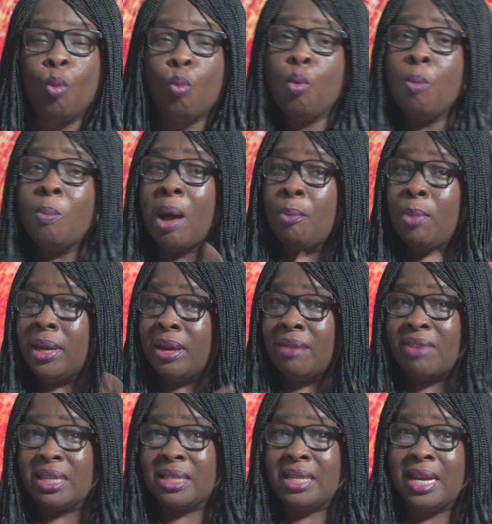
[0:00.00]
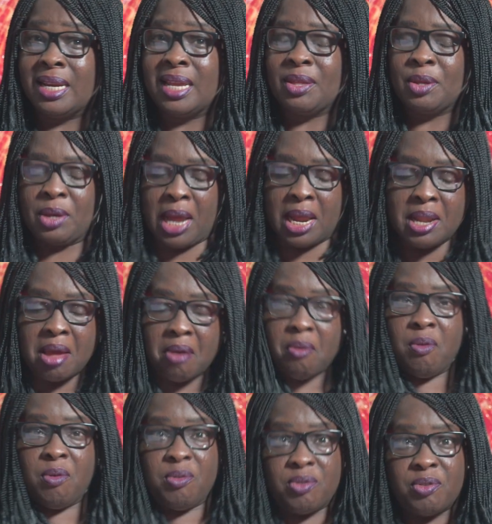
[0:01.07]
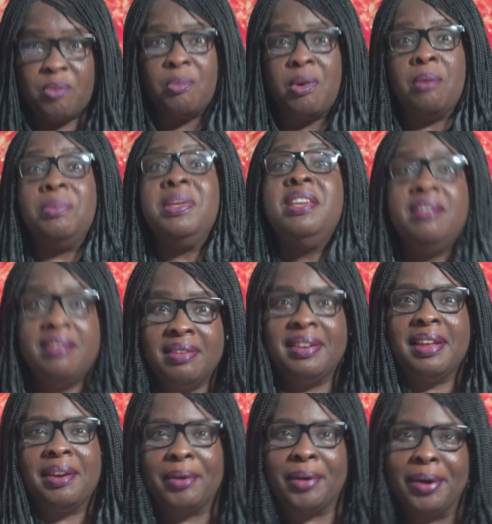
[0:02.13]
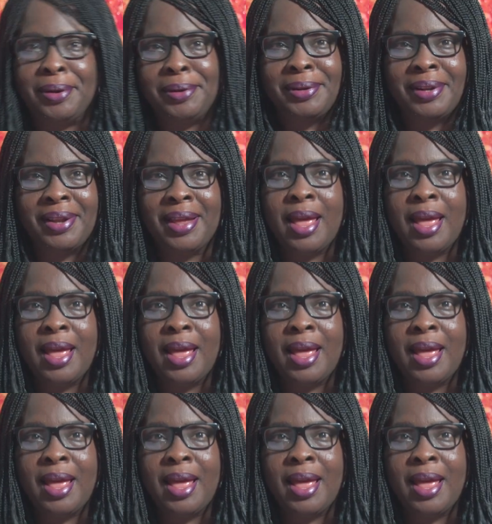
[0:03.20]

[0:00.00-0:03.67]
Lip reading: woman will never see anything, now they hold, baby, they run.